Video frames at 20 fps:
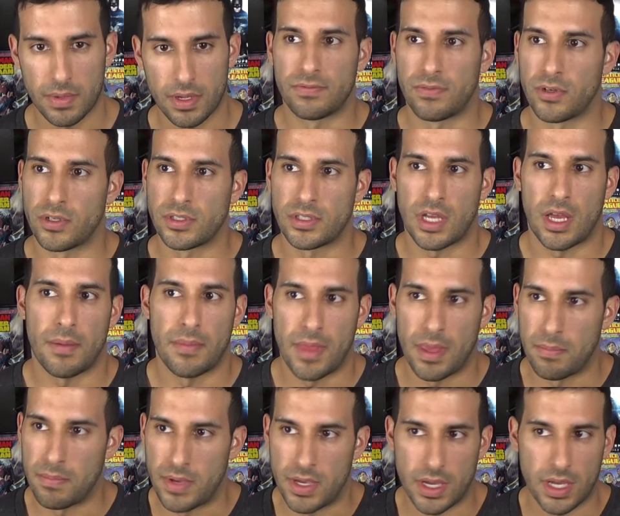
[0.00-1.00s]
First time
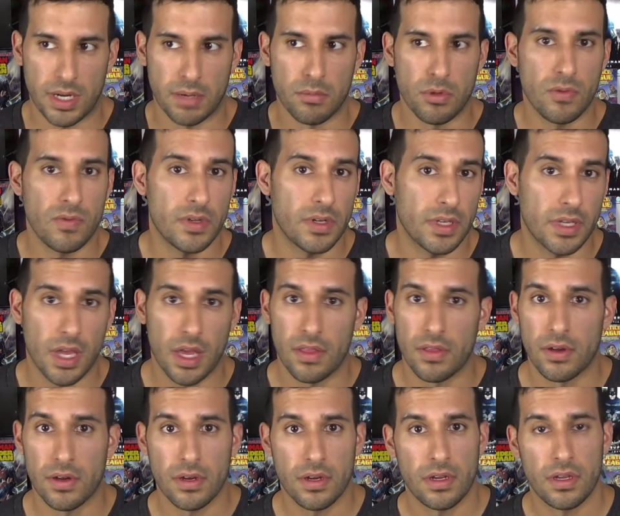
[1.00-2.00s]
them being in a movie
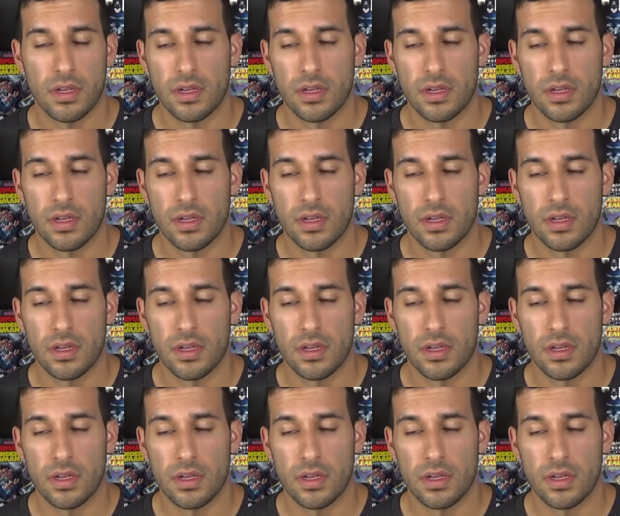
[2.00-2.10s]
together.